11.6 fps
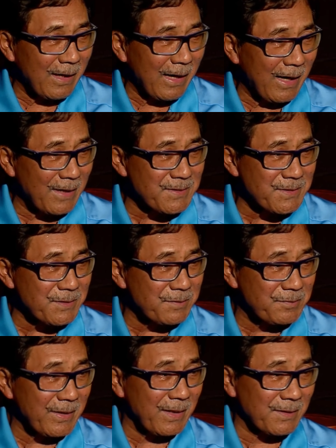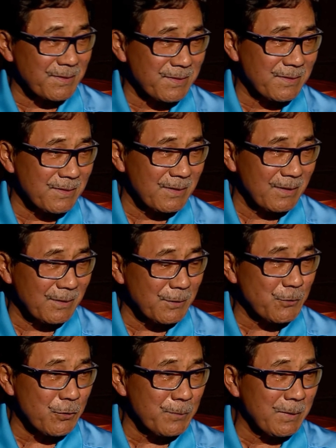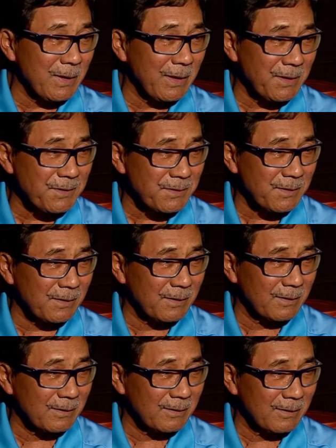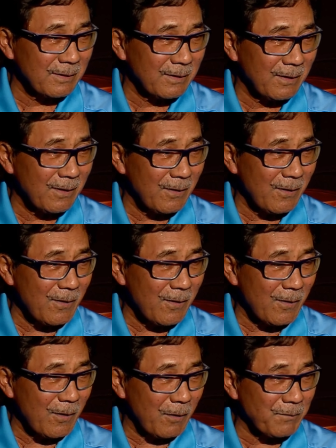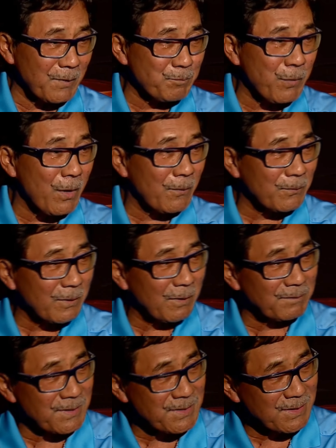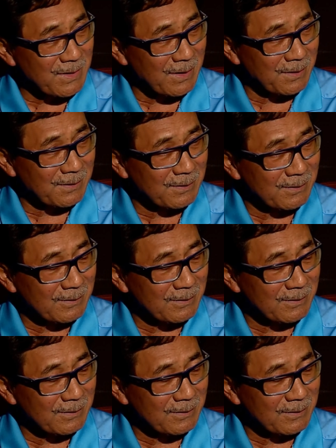has to face the tribulation of the power of the state,